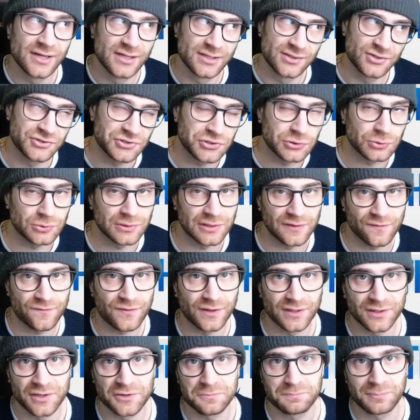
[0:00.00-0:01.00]
shortly
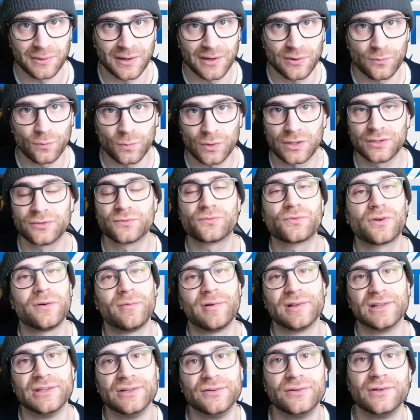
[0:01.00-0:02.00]
followed by one
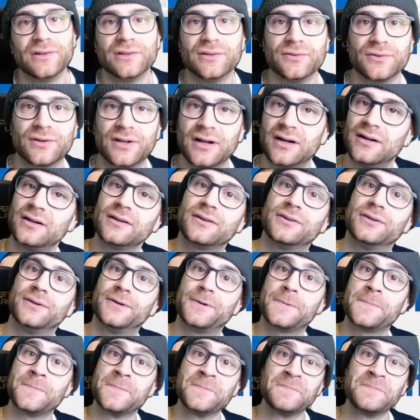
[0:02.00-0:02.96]
Romelu Lukaku